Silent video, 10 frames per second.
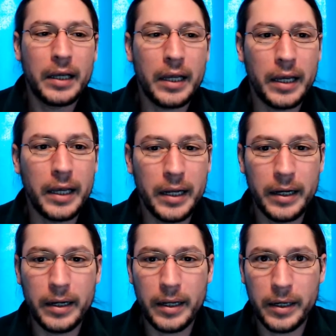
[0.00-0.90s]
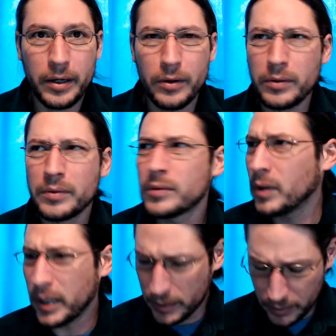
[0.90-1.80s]
And I go,
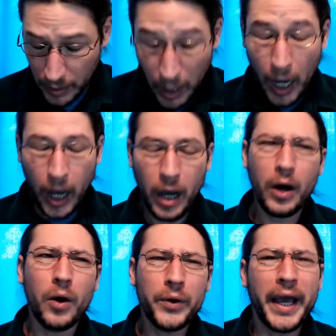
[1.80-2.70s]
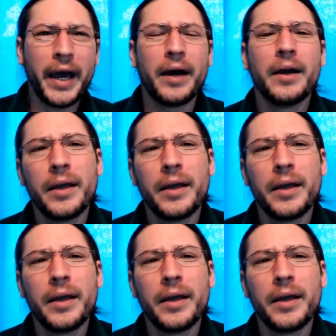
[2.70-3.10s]
"What?" "Oh yeah,